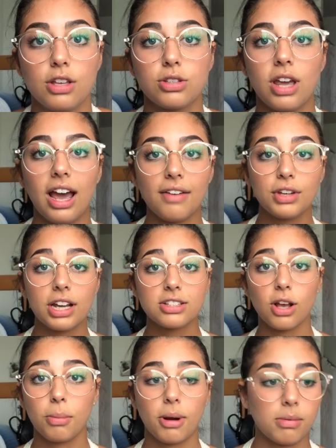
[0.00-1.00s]
So I have you
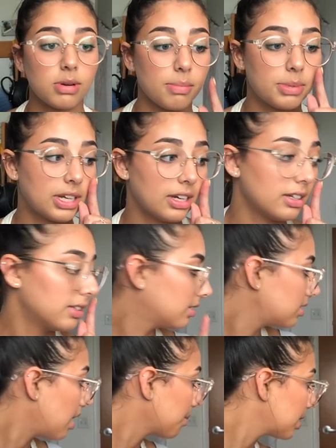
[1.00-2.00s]
guys all propped up
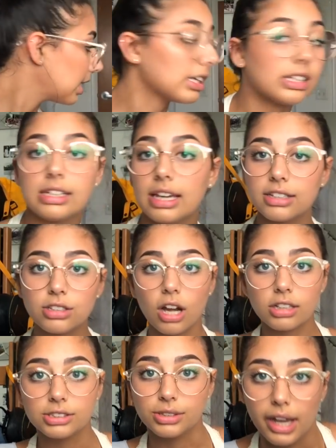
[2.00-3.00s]
because I'm gonna eat and
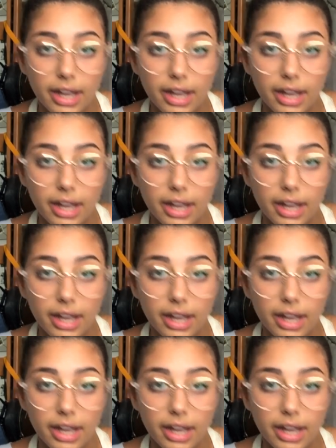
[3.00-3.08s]
talk to you